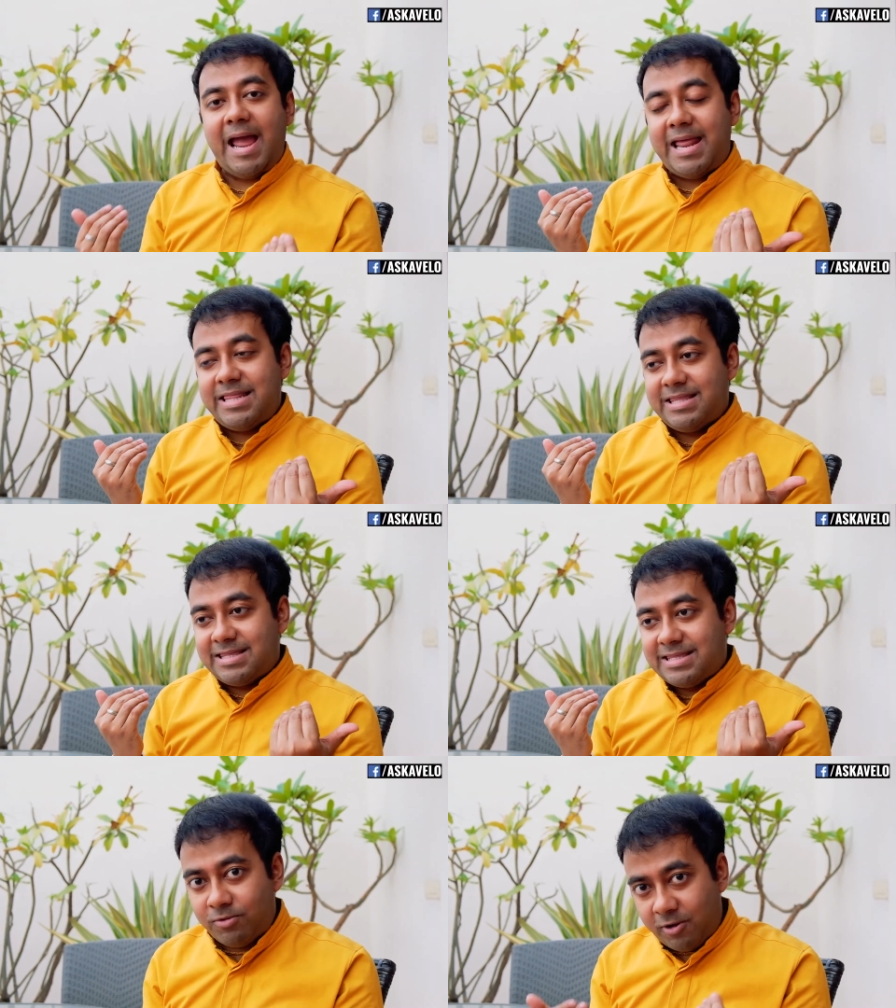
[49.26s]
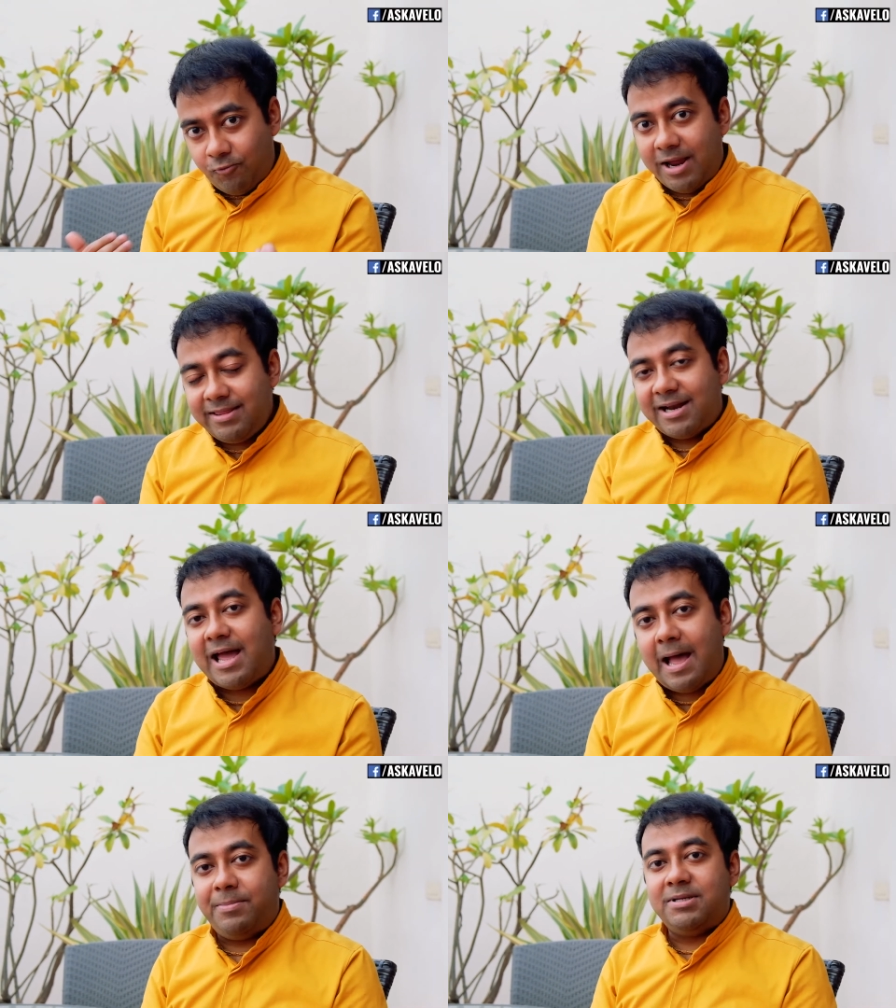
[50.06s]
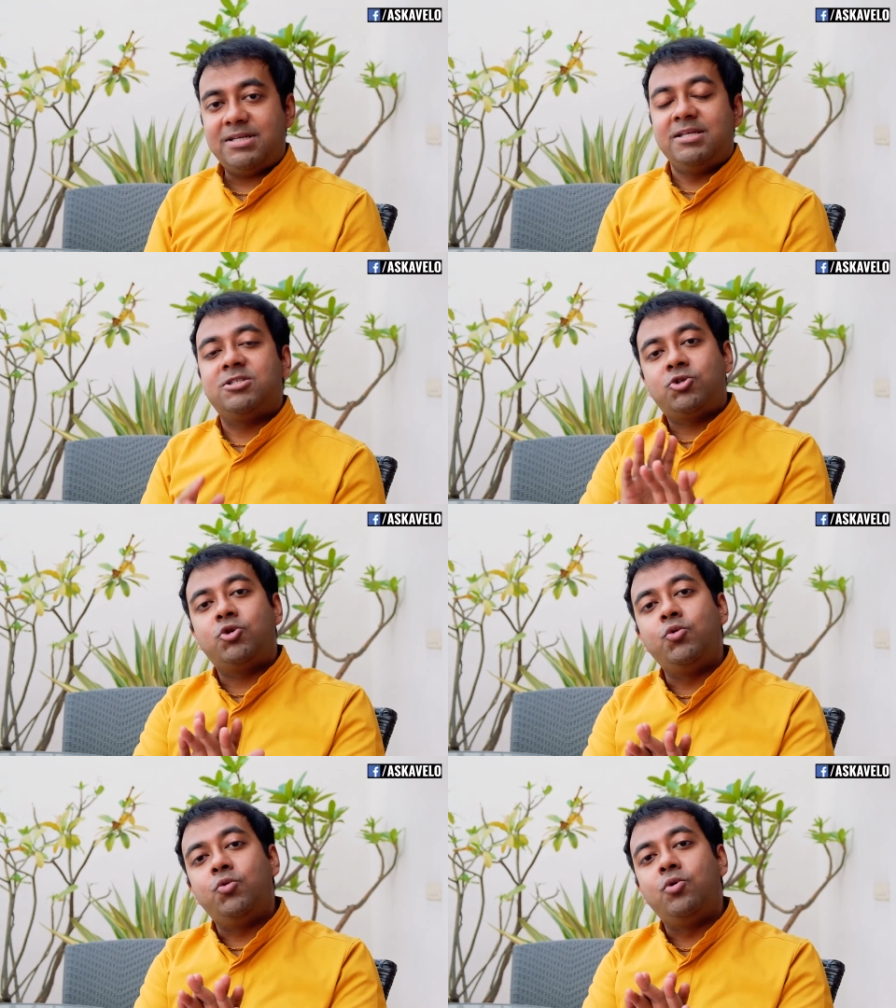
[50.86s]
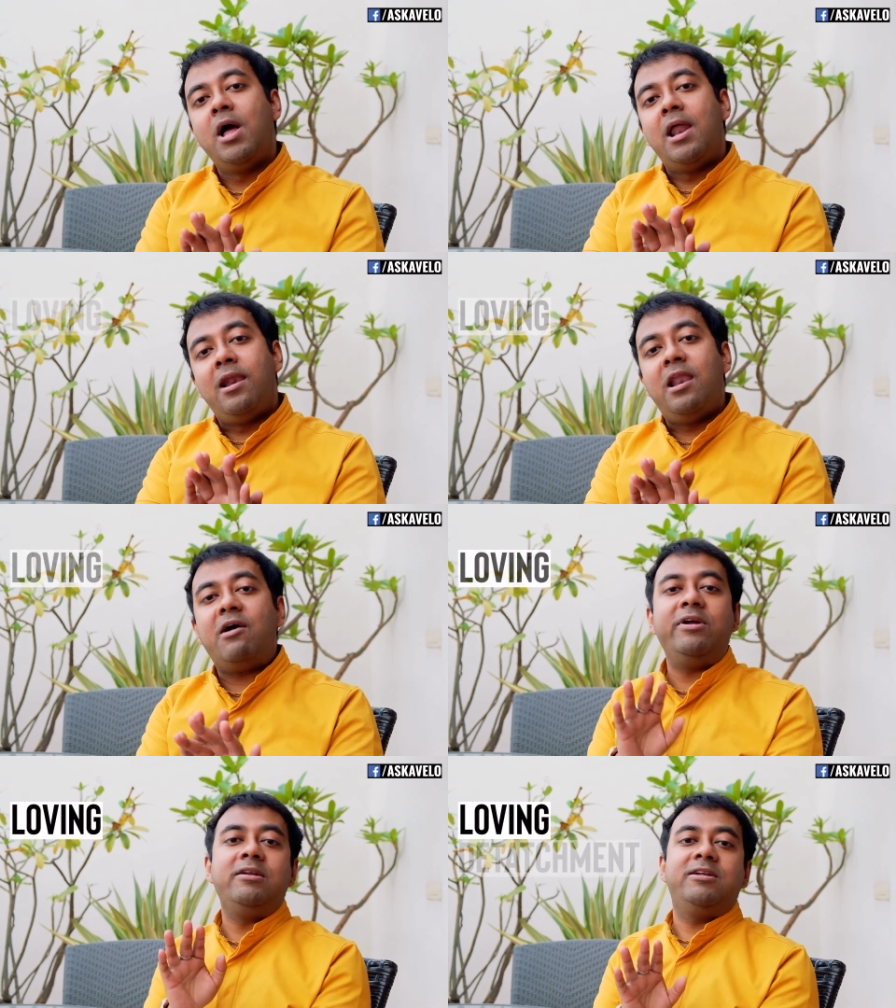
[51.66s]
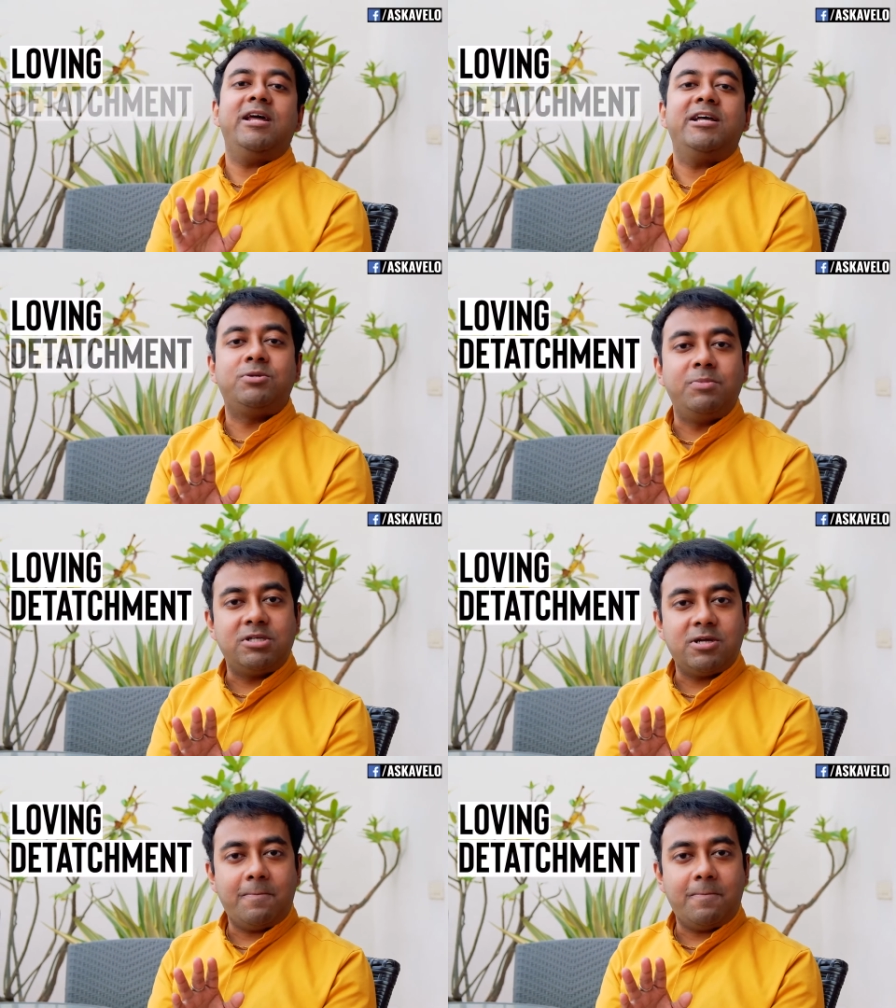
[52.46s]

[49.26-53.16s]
And the way that happens is through loving detachment.